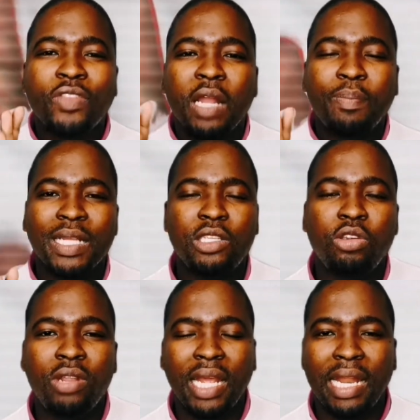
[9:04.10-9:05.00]
of that
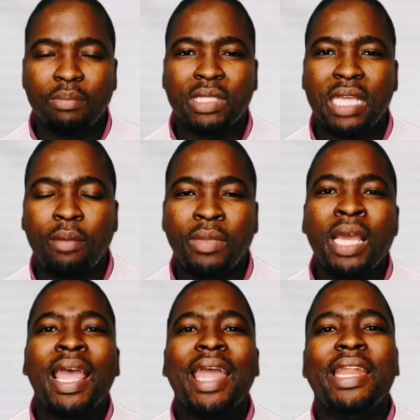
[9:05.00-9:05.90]
particular lump
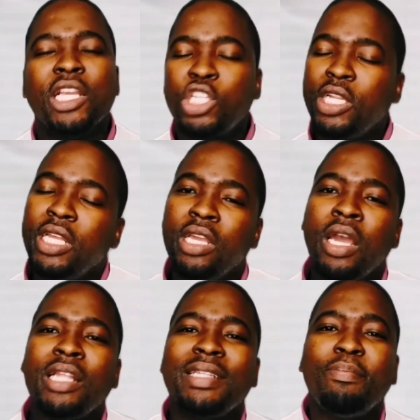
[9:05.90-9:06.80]
sum, and
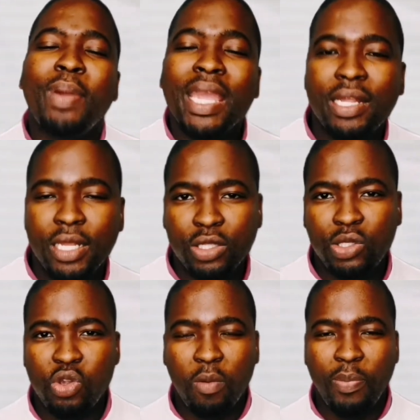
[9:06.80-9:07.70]
actually pay
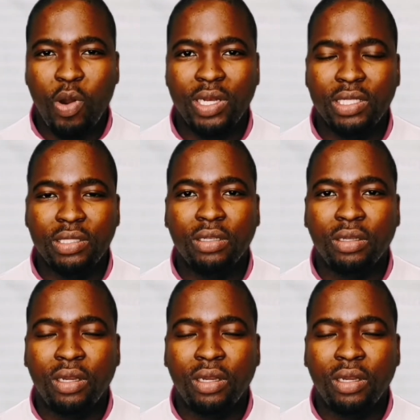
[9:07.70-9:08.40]
it into your bond.